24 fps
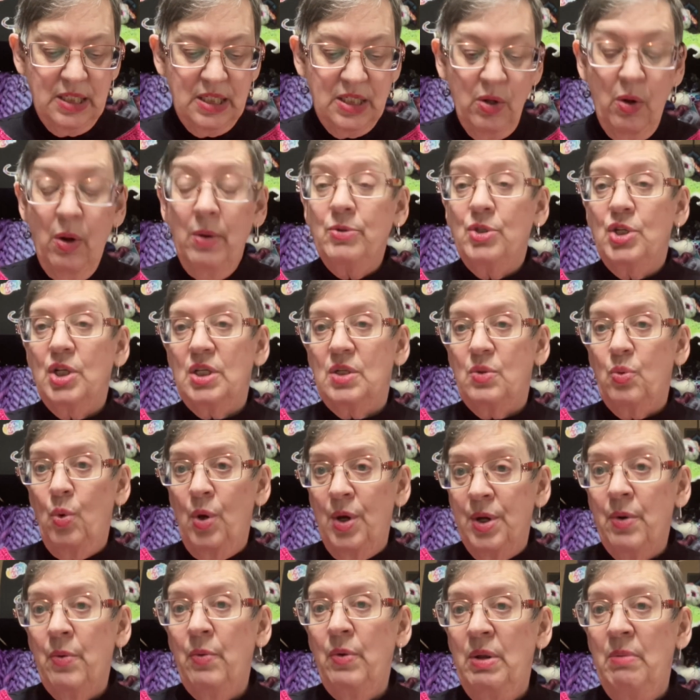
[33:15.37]
So I just want
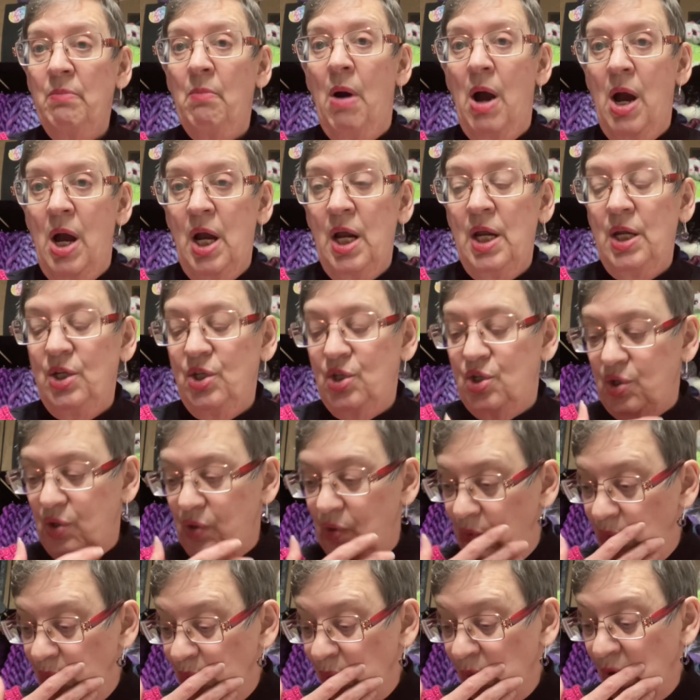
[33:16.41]
to remind
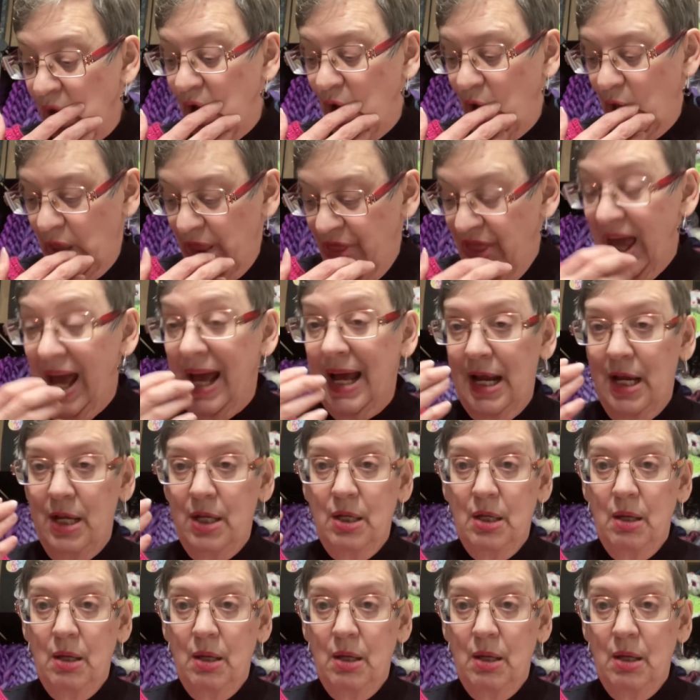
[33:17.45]
you that